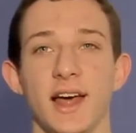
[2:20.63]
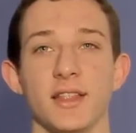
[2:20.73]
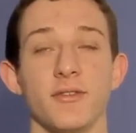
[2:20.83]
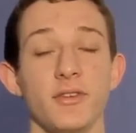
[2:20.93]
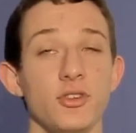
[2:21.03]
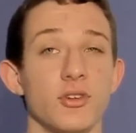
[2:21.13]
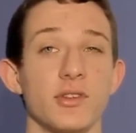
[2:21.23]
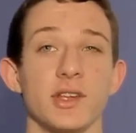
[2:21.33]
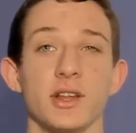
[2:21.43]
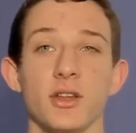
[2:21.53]
and the
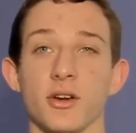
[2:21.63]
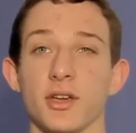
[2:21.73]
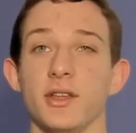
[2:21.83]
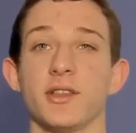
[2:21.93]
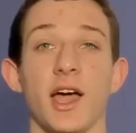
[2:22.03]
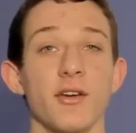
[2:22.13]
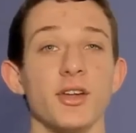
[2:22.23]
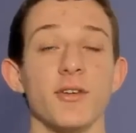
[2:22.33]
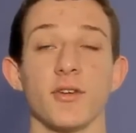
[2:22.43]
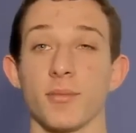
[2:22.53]
futuristic look is carried
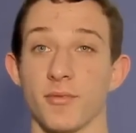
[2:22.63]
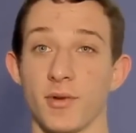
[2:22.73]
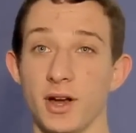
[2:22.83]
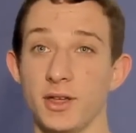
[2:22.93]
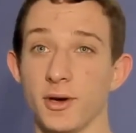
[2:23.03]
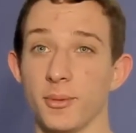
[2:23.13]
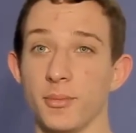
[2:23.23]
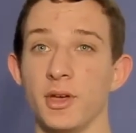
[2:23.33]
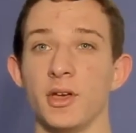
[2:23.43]
over from Honeycomb.